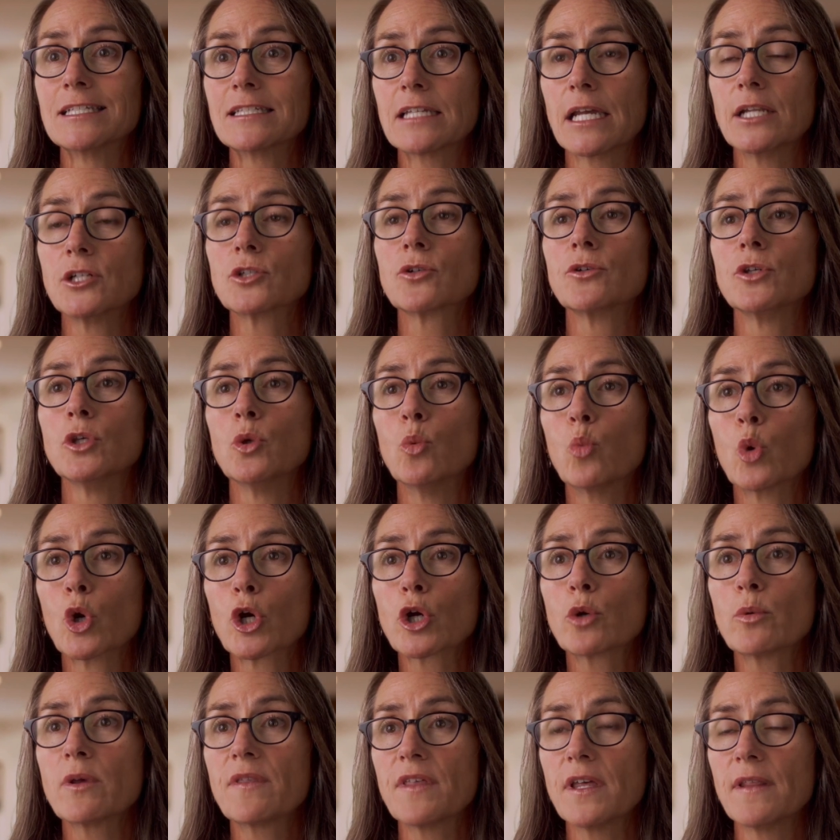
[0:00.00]
essential you
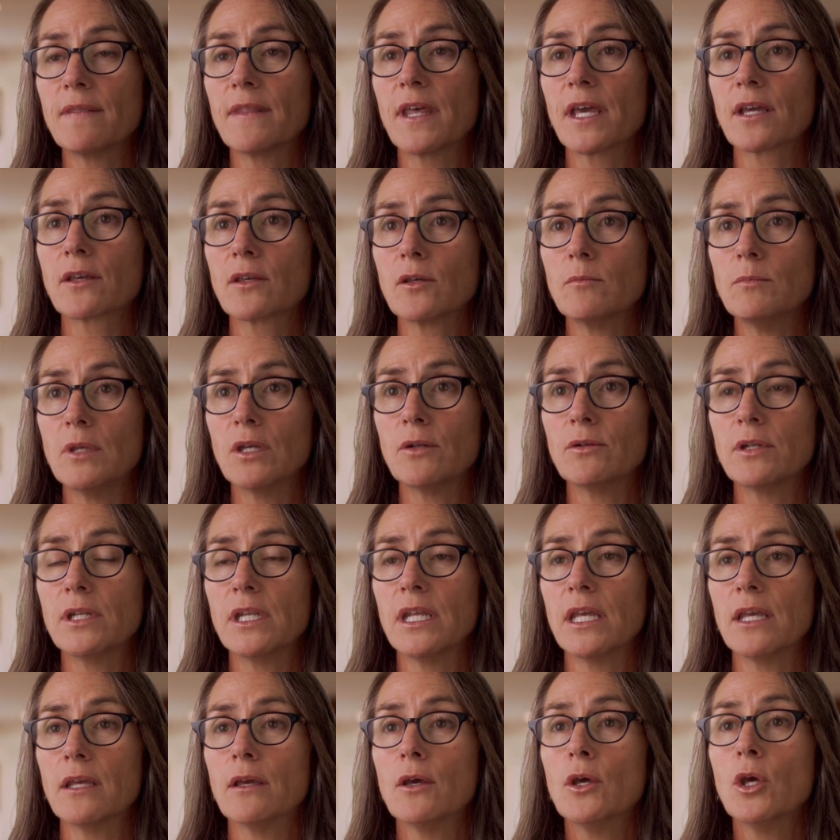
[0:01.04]
work within that
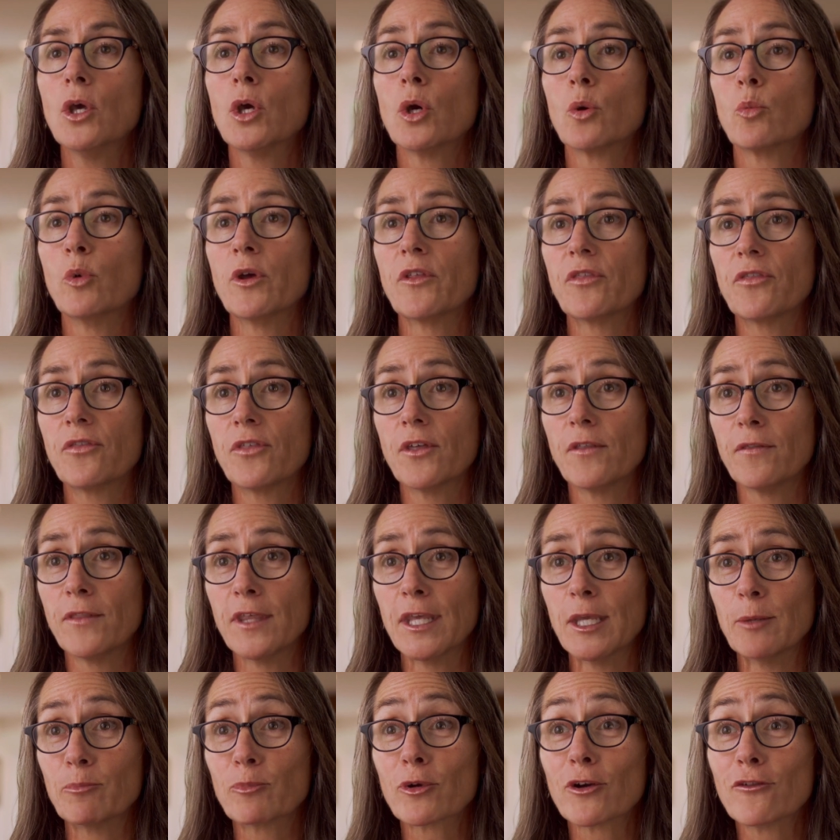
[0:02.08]
community with
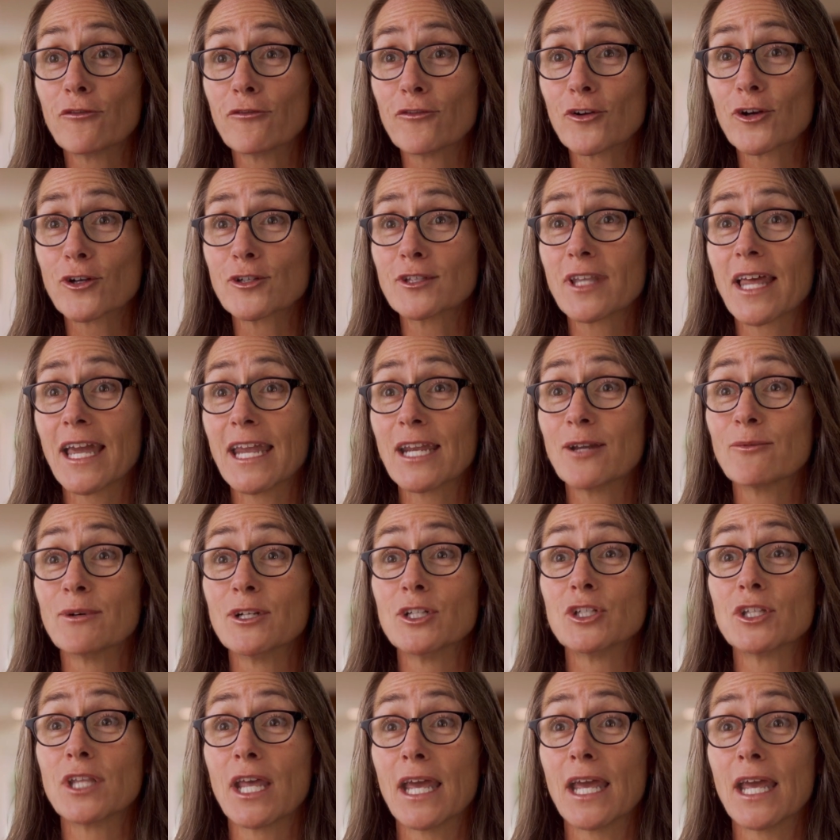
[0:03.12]
the preferred language